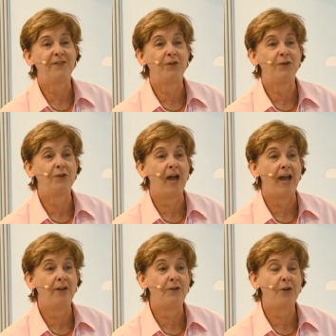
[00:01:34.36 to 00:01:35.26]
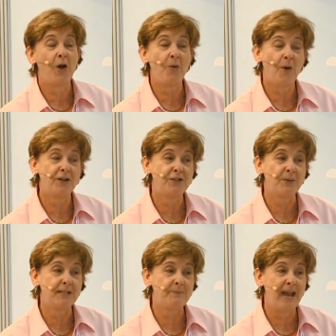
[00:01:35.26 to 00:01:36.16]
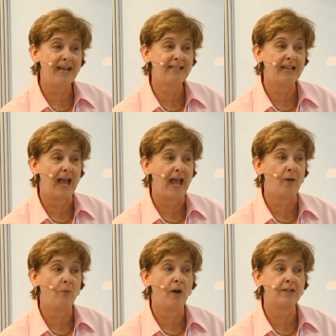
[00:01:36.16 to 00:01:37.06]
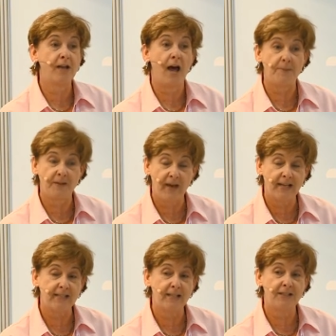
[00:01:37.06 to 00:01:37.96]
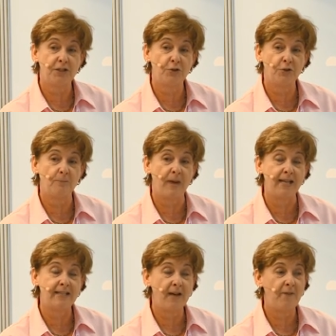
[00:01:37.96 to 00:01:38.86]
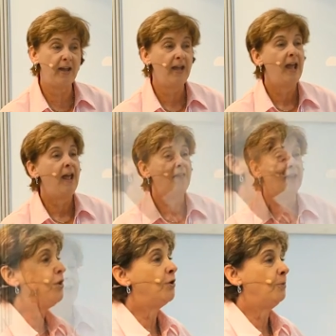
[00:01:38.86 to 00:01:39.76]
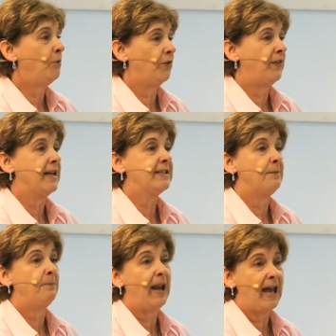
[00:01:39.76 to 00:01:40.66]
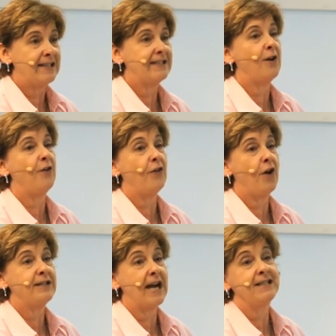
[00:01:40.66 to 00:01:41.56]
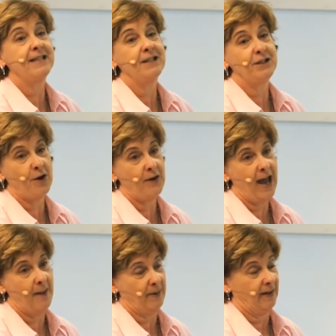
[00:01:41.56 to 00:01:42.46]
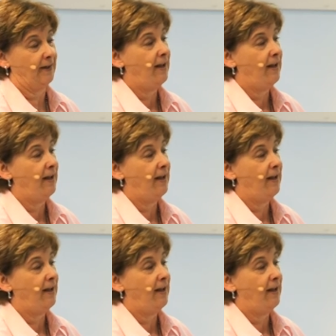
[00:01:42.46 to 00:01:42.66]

if you uh, know what to expect and what types of accidents children might suffer, then you can put things in place so that those accidents don't happen.